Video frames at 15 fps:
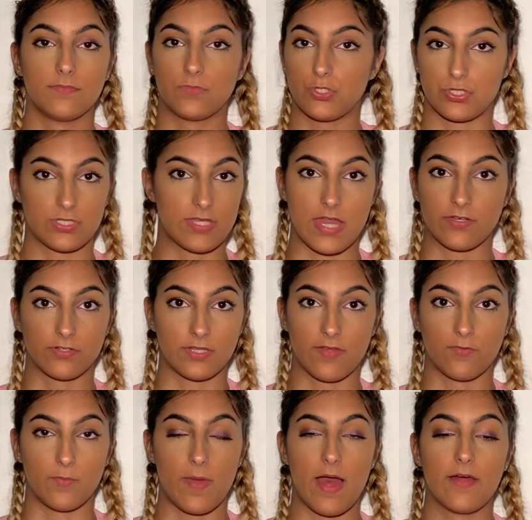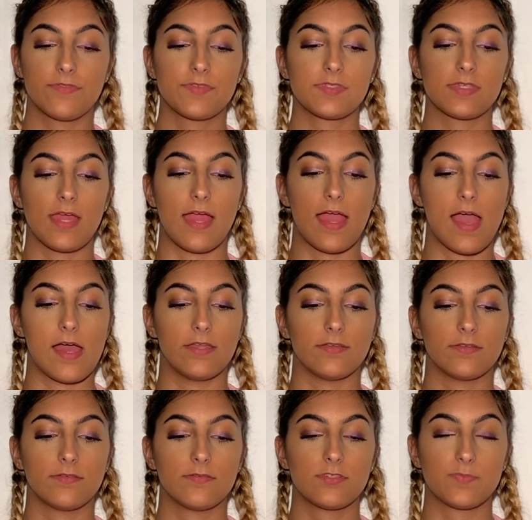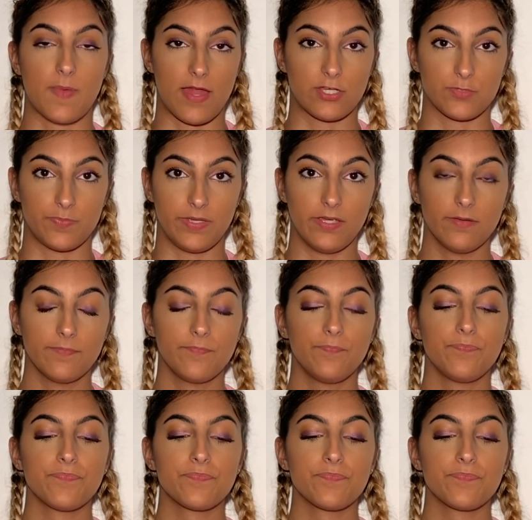just standard level maths, and Spanish B.